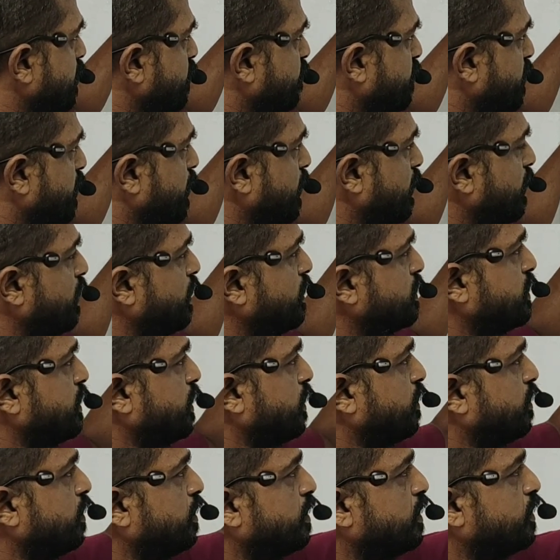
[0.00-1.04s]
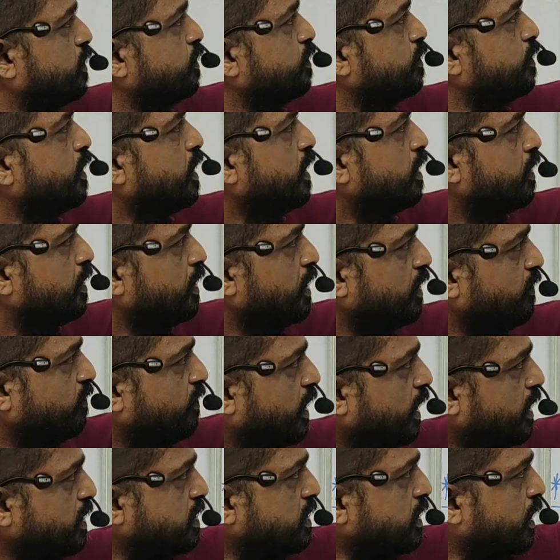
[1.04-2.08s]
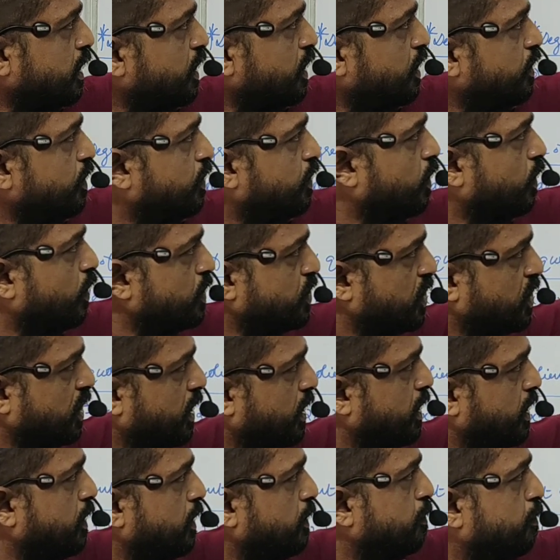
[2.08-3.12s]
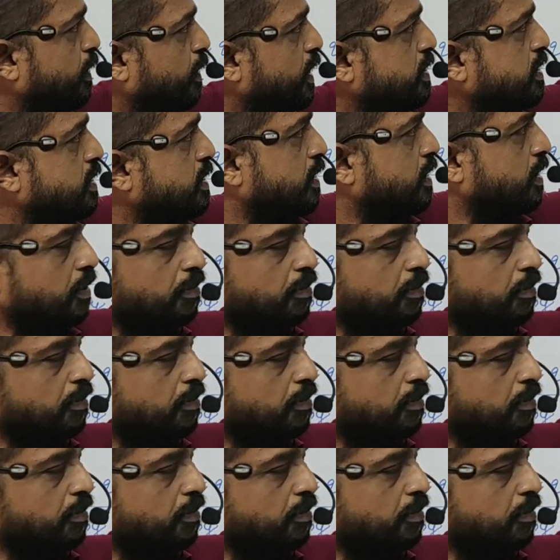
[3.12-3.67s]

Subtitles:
dividend is equal to divisor into quotient plus